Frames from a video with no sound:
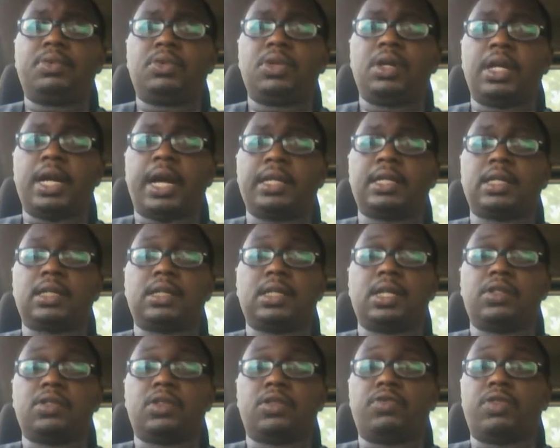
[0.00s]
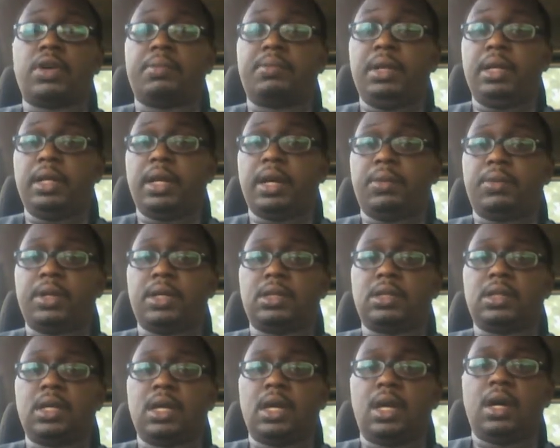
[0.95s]
to a large extent, you're familiar
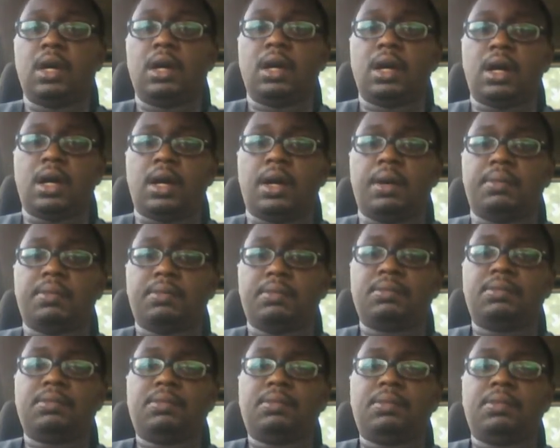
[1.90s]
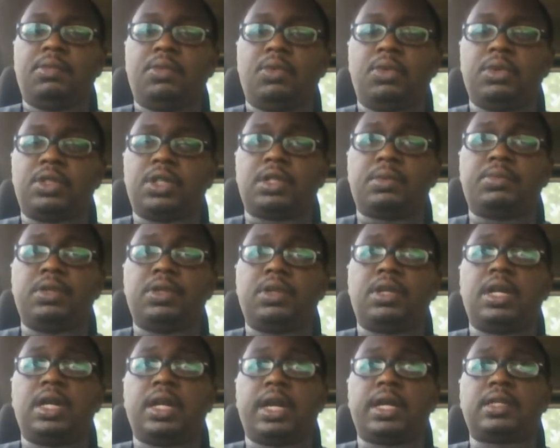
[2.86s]
with. Um, we'll just be
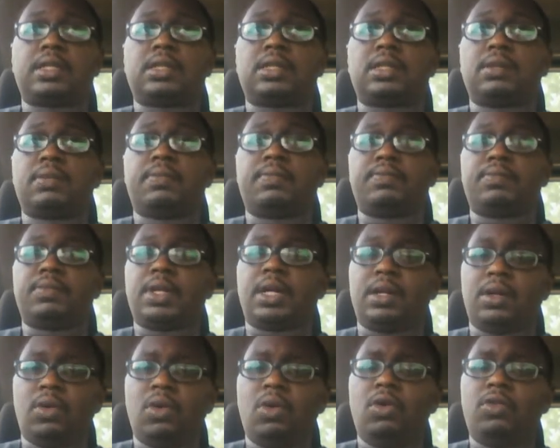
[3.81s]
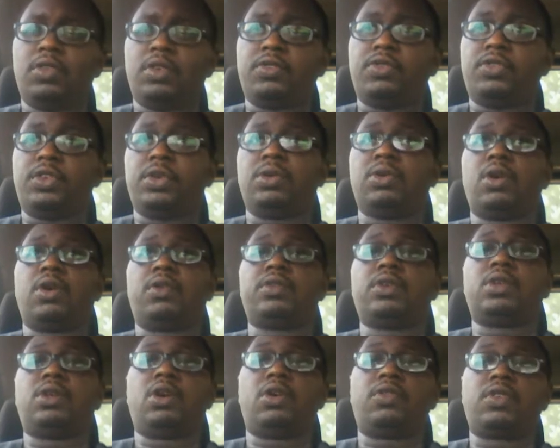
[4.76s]
looking at an overview of
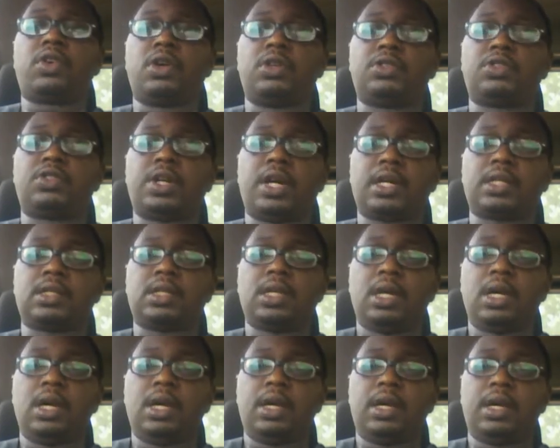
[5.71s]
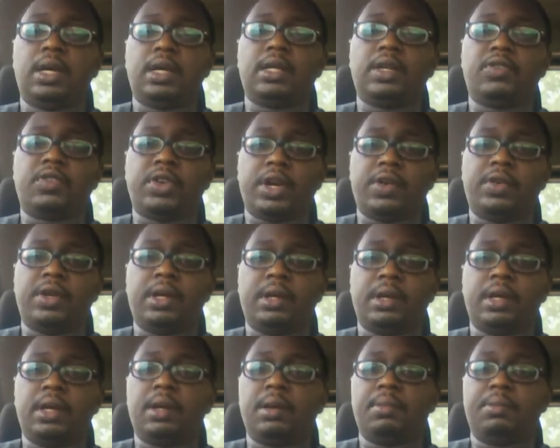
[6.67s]
the law of contract in a
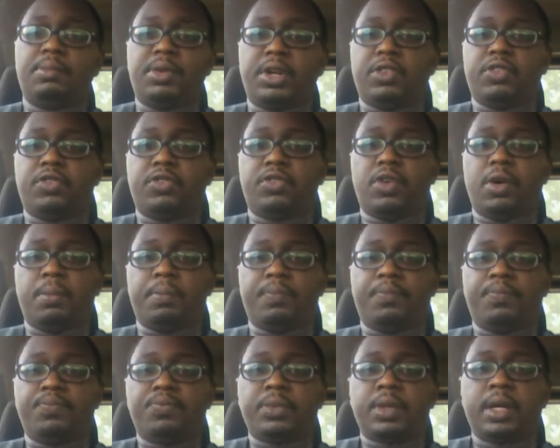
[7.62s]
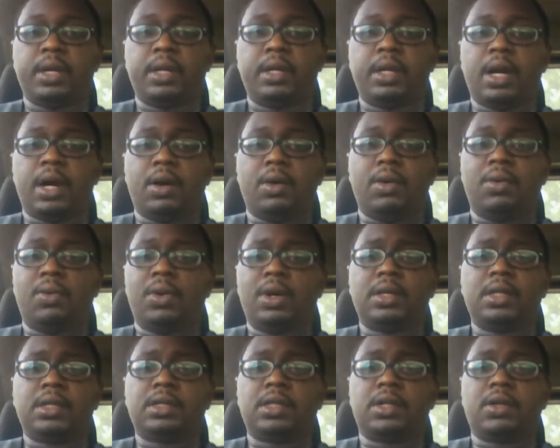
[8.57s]
very brief form. Now,
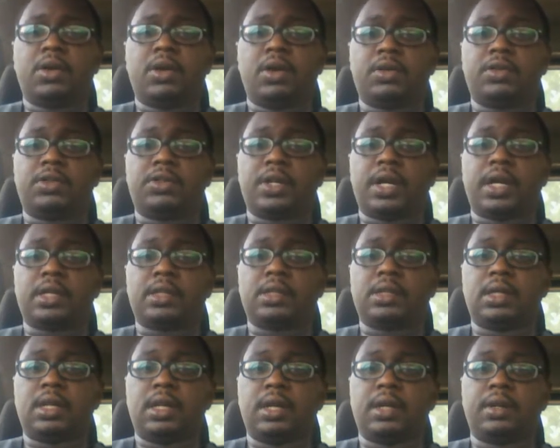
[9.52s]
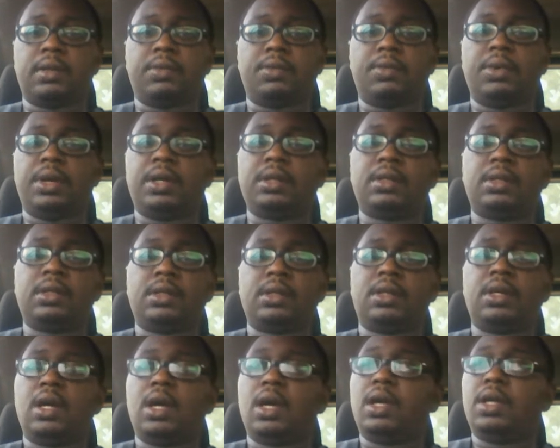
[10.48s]
what is a contract? Well,
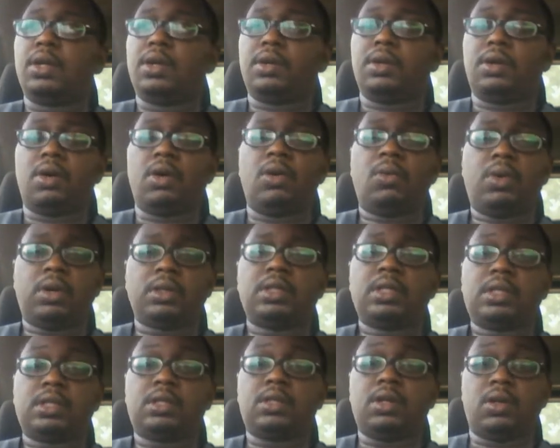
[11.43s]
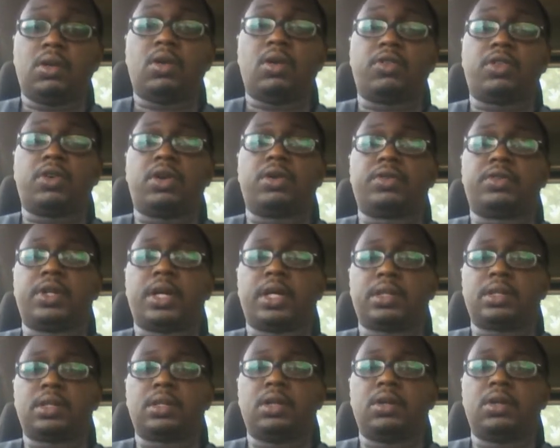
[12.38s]
or what is the law of
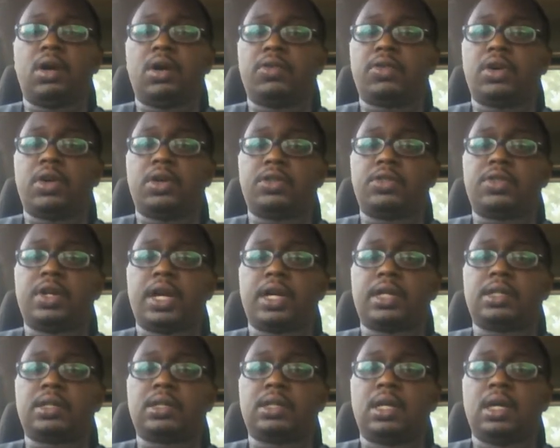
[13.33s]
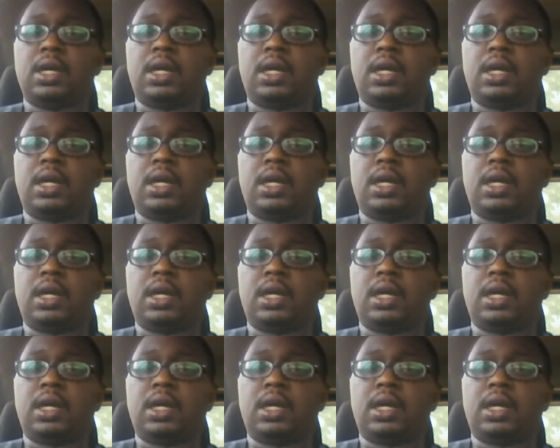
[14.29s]
contract? The law of contract